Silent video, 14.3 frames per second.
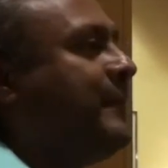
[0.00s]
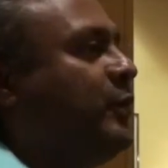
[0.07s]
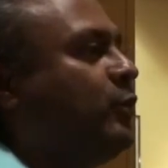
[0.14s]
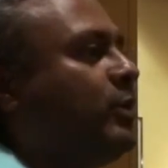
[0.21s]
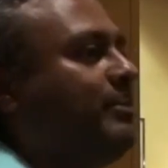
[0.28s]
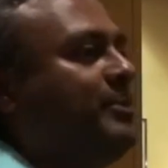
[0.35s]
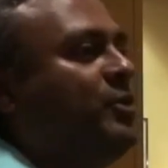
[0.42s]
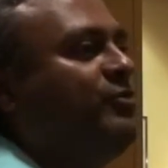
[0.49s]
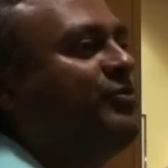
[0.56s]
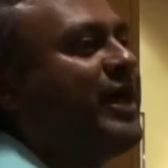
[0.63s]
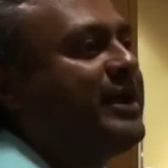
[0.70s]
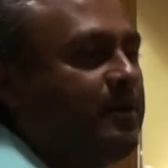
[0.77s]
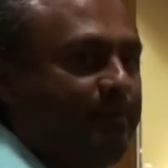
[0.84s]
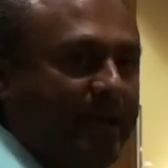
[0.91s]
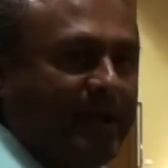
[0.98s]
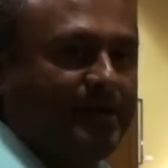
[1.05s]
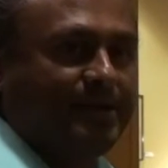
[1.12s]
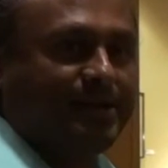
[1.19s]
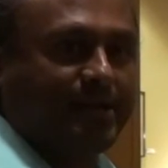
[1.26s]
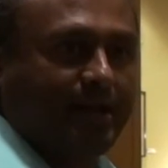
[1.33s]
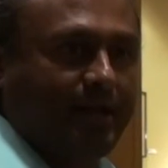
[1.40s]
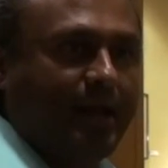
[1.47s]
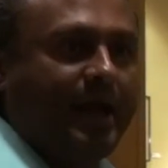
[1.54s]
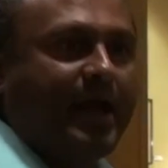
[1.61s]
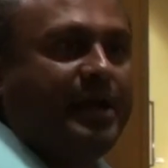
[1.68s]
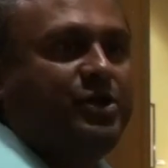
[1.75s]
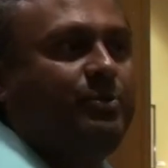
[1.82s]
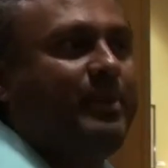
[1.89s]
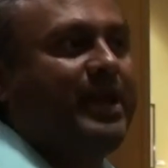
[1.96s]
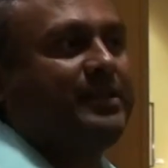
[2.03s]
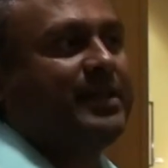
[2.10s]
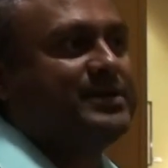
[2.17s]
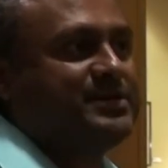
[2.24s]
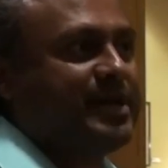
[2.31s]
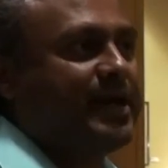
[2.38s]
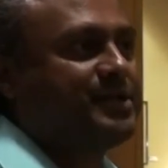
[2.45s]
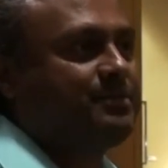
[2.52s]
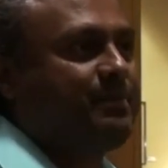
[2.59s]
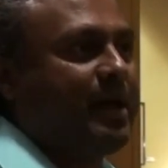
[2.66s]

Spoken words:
you remove that dependency and you make that test